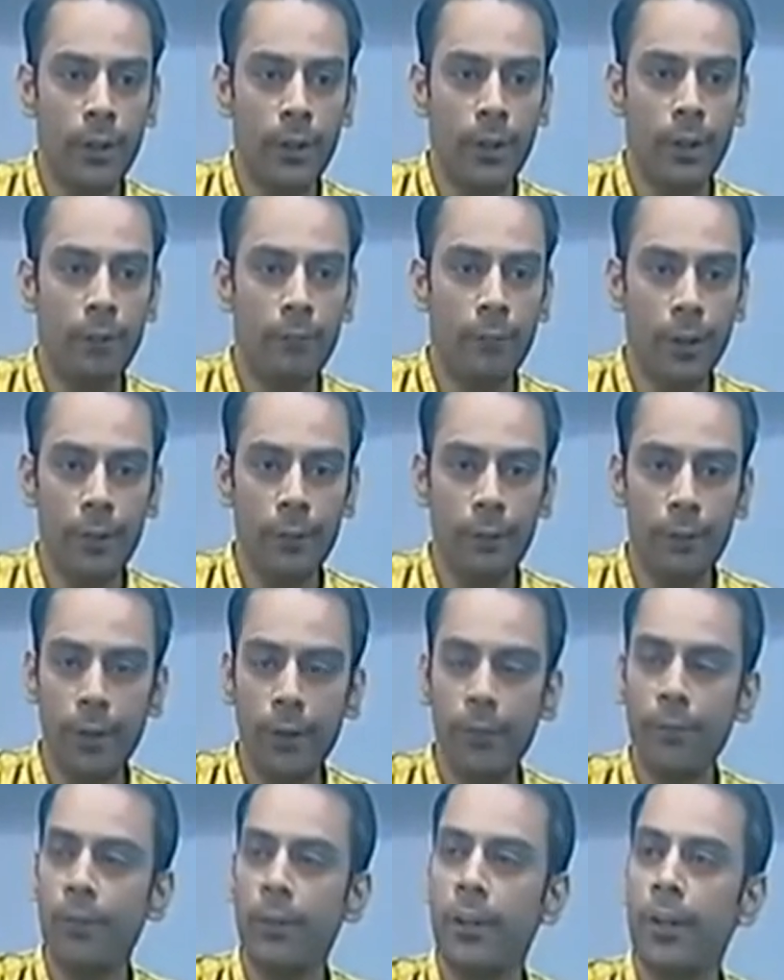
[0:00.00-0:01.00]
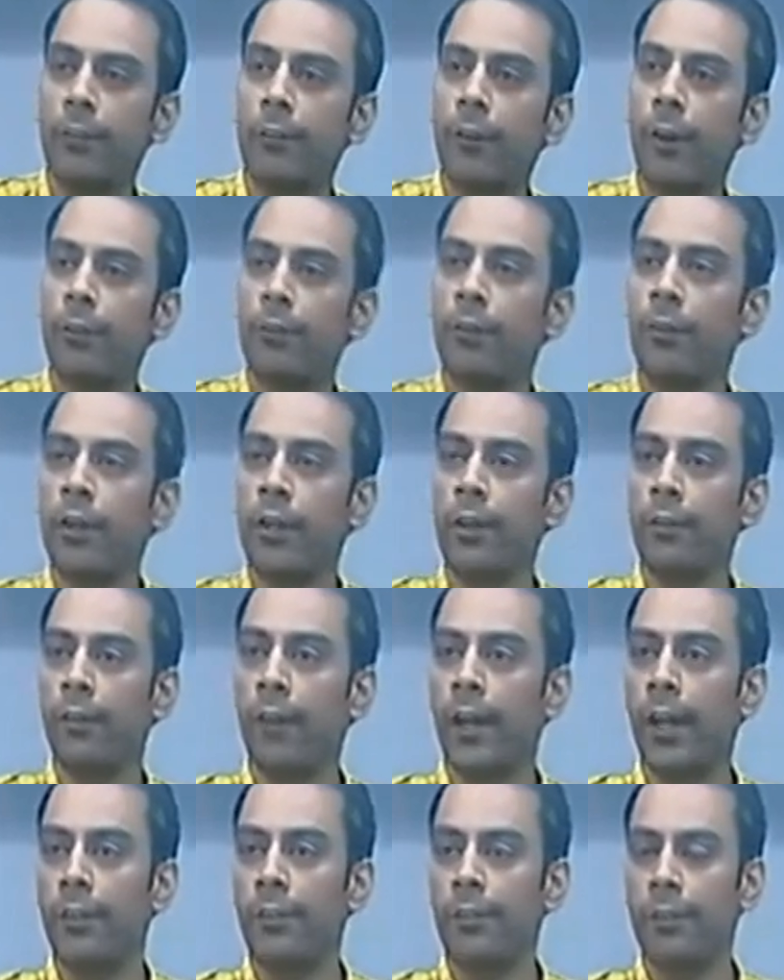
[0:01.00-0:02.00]
and by
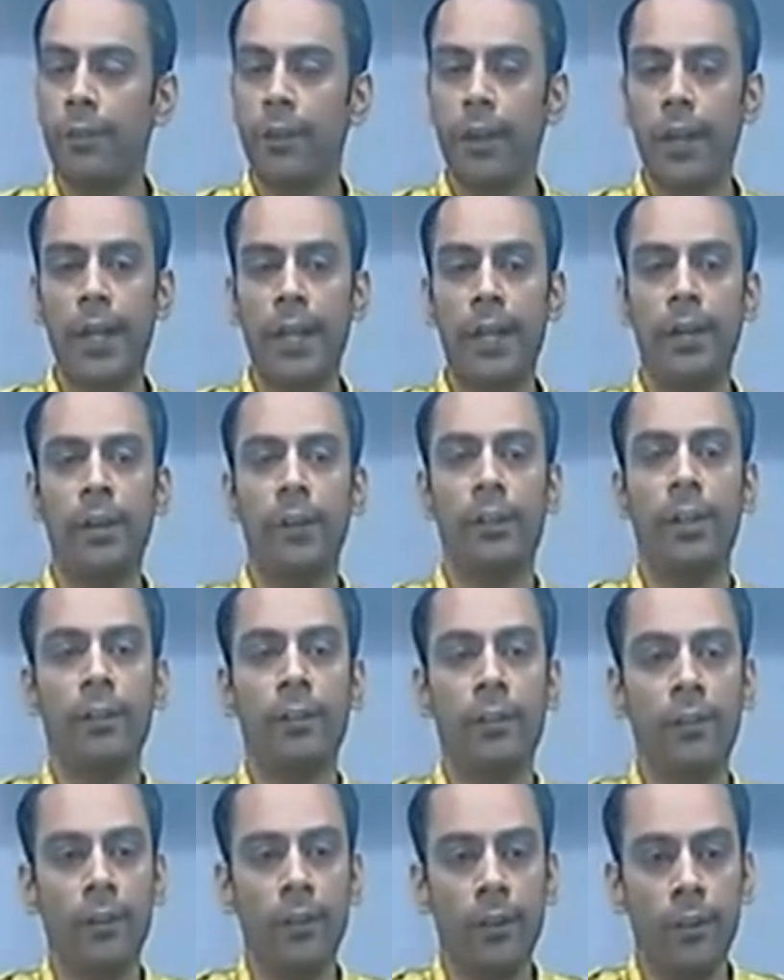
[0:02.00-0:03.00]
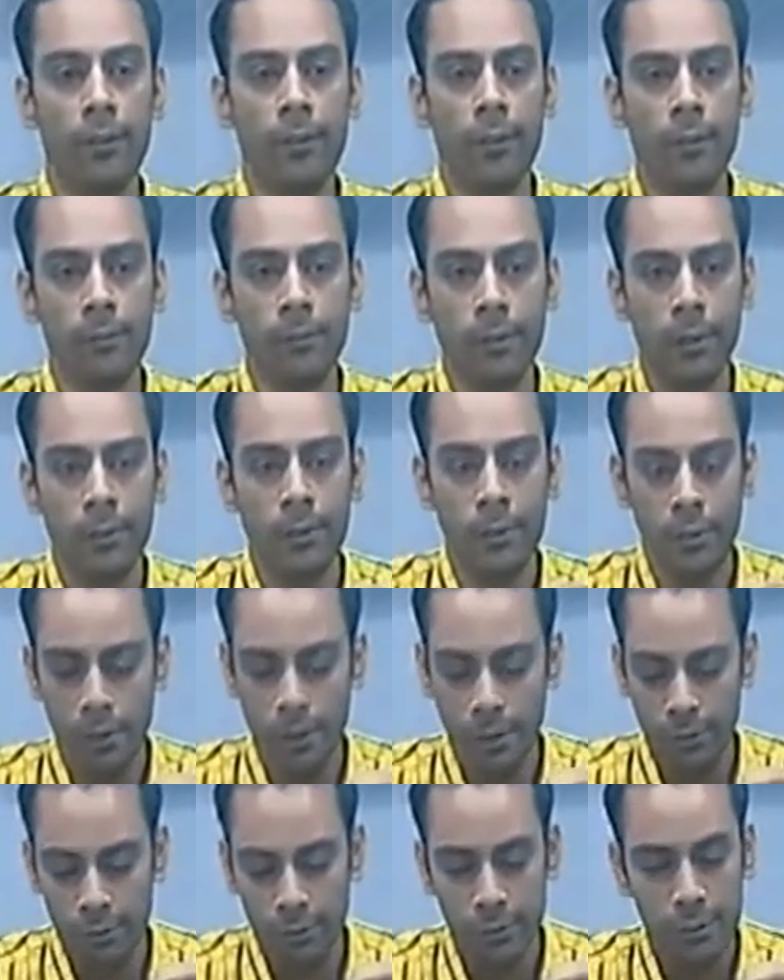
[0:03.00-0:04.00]
5:25, I receive a call from the
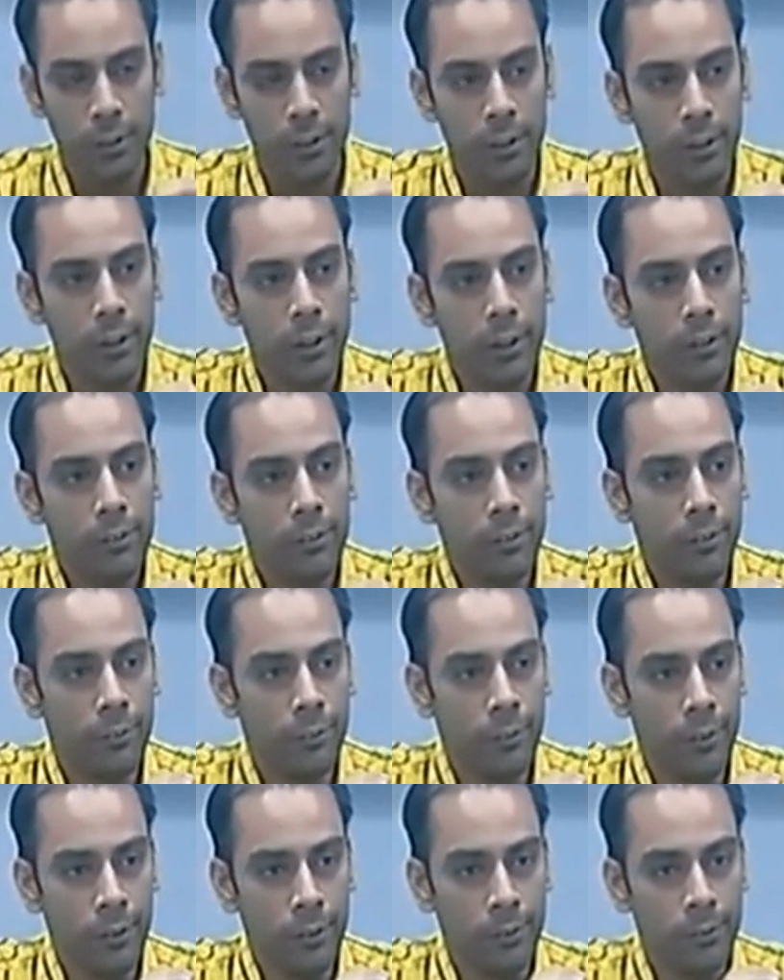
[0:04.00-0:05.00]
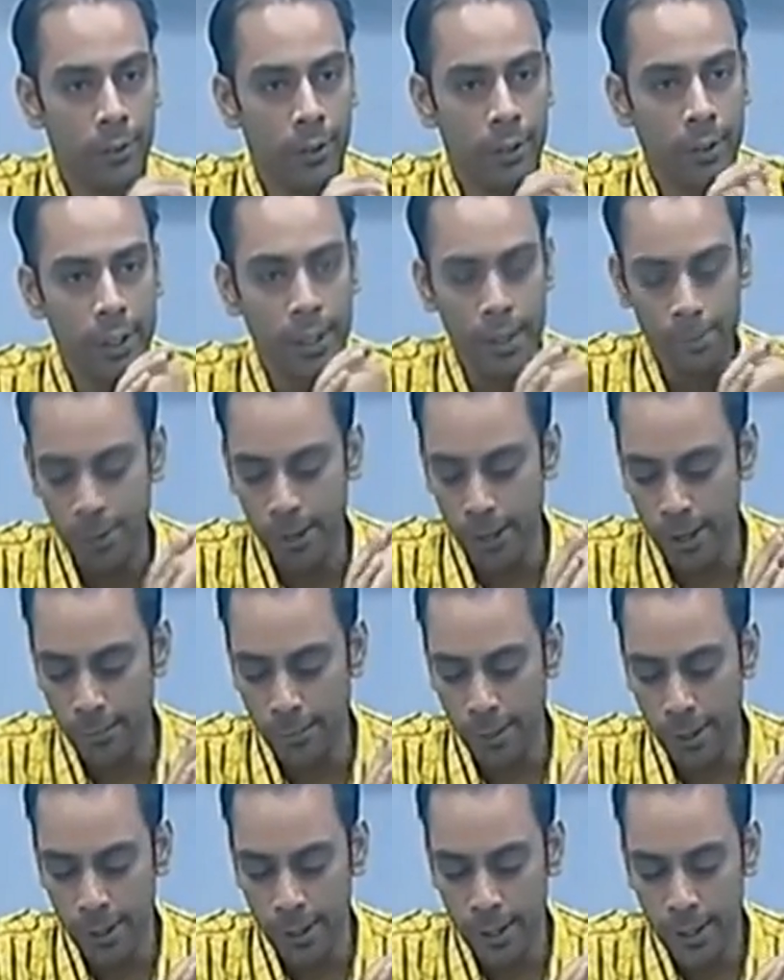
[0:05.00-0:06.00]
nodal officer for
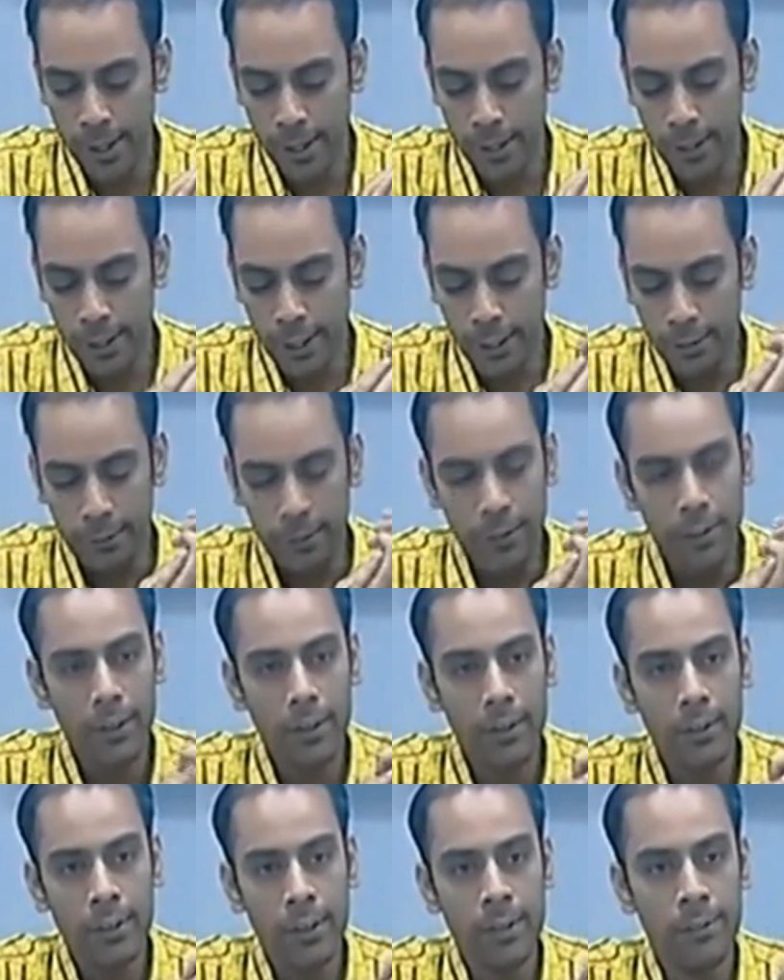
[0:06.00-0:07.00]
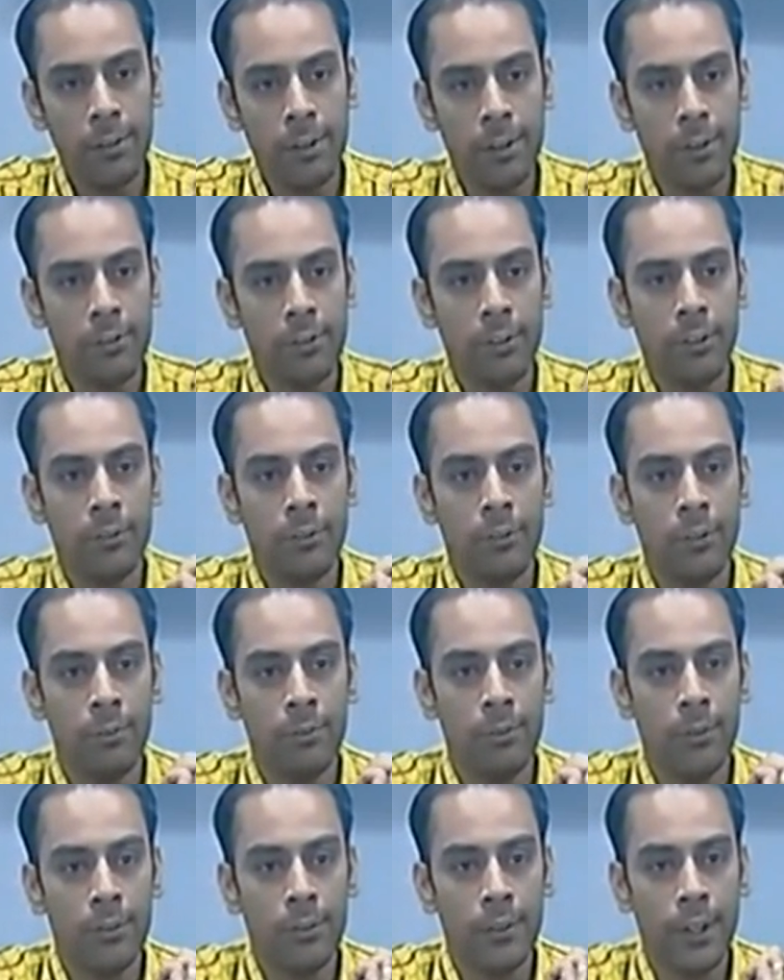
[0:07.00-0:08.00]
KBIB that we receive a request
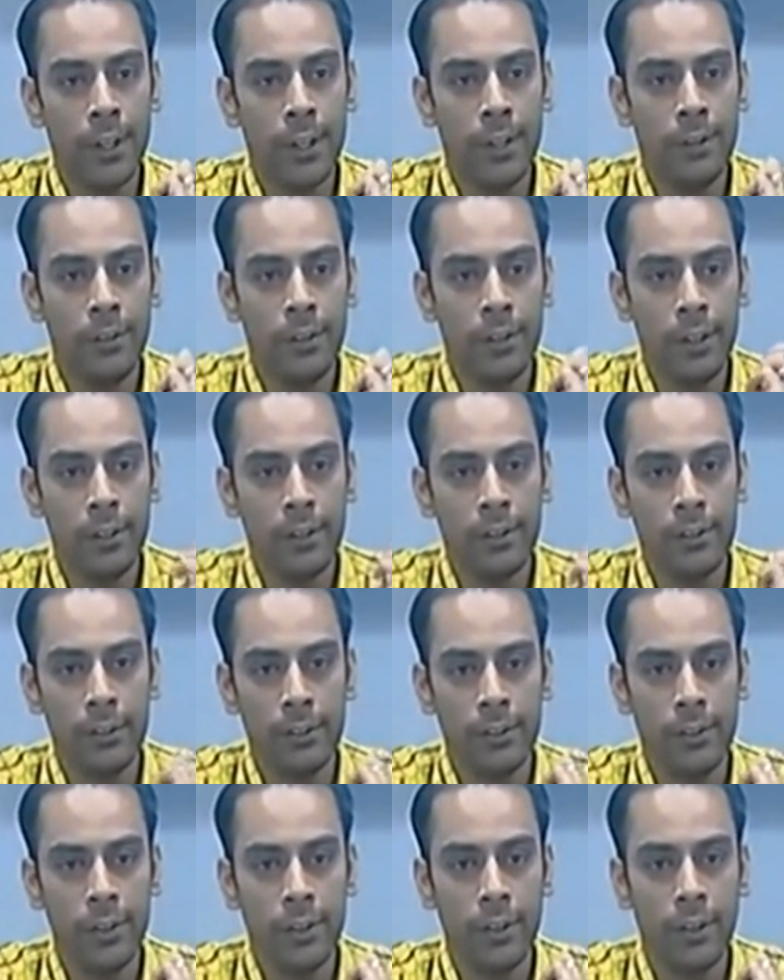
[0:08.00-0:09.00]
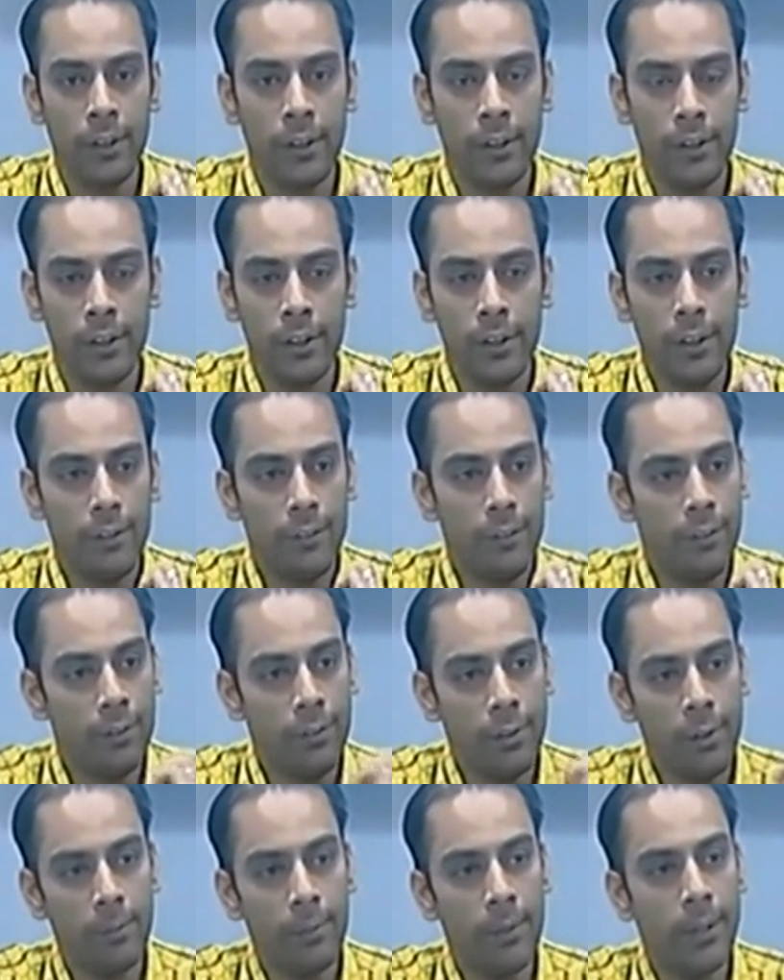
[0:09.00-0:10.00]
from your side to engage a session, and we
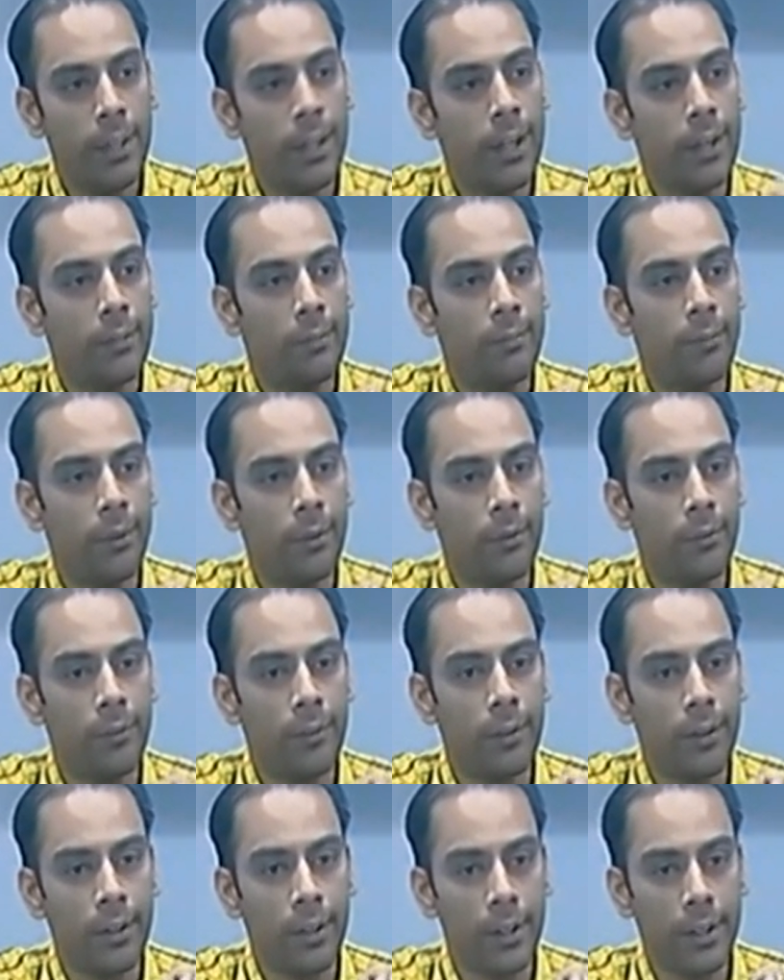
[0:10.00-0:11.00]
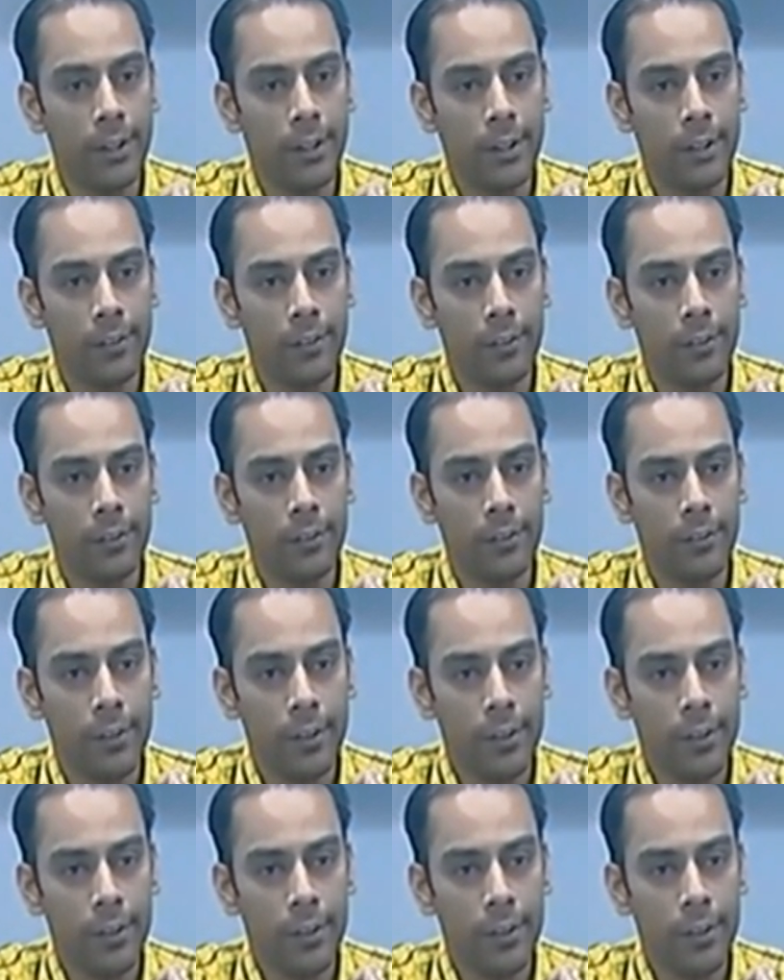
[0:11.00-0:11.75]
will be there tomorrow for engaging a session.